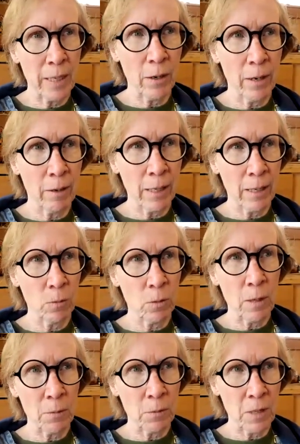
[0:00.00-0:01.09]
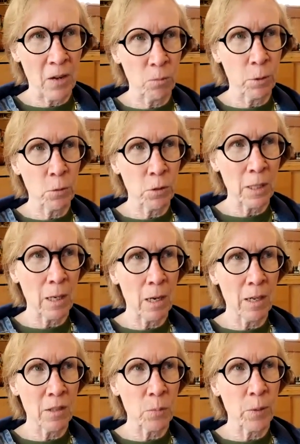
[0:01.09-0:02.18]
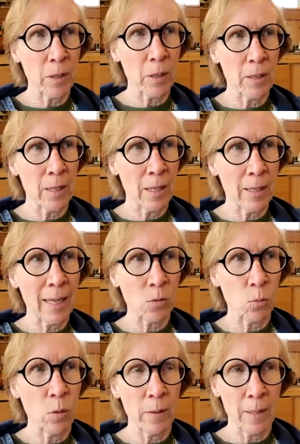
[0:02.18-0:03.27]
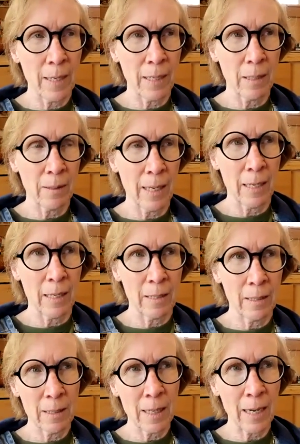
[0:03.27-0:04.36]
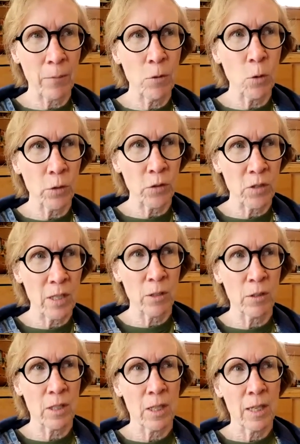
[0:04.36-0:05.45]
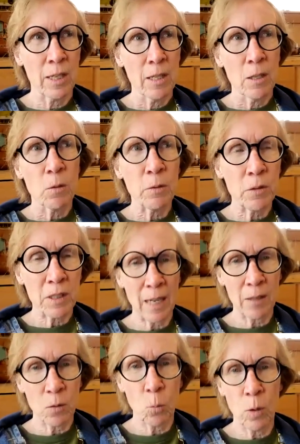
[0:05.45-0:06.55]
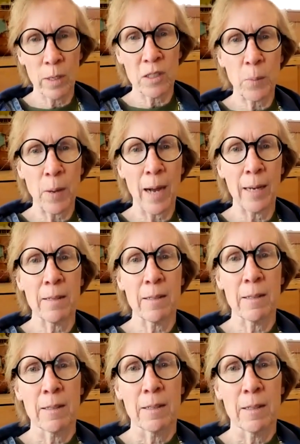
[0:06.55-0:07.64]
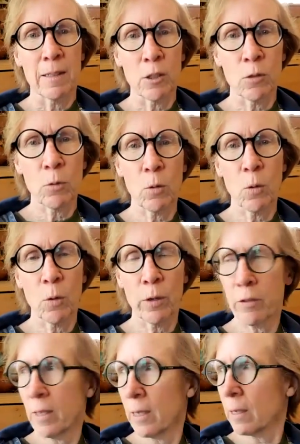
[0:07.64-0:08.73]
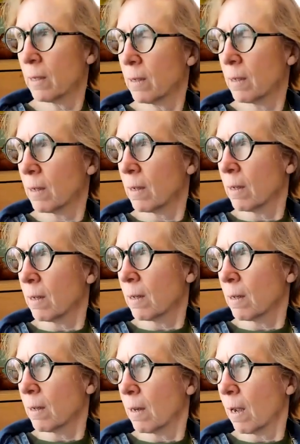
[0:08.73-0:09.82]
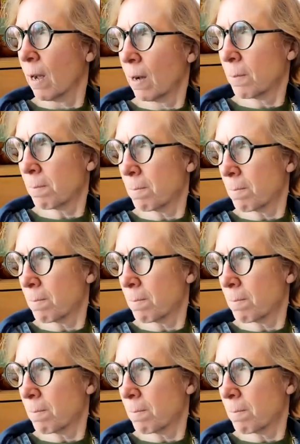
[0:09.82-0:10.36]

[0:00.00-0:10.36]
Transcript: area would have pros and cons, but that's one thing that I've noticed here is we've just got the one spot to grow gourds in. I